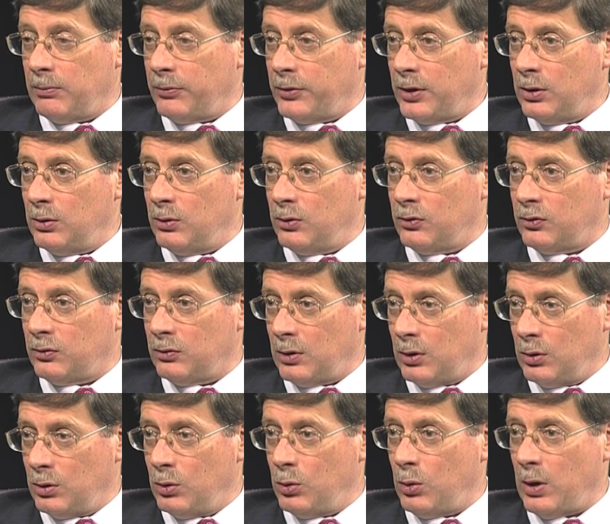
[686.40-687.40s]
those
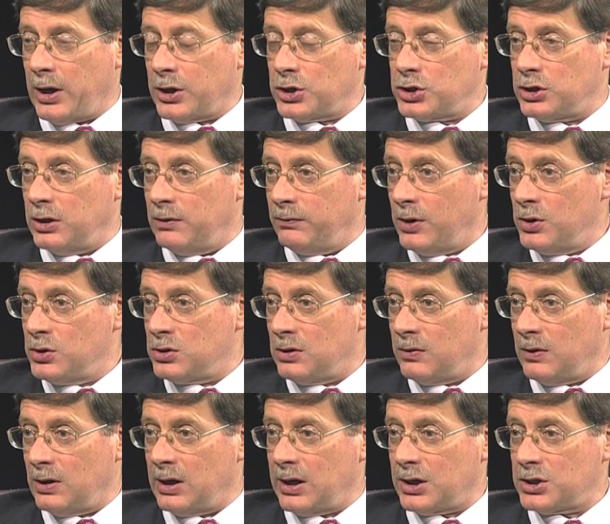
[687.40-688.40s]
who actually vote
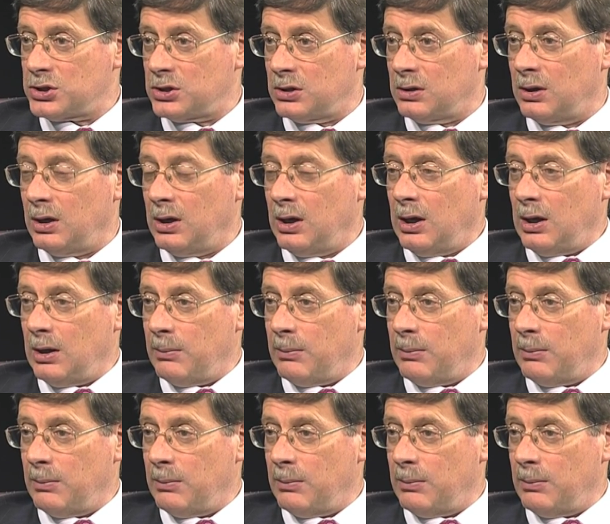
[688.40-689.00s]
in the election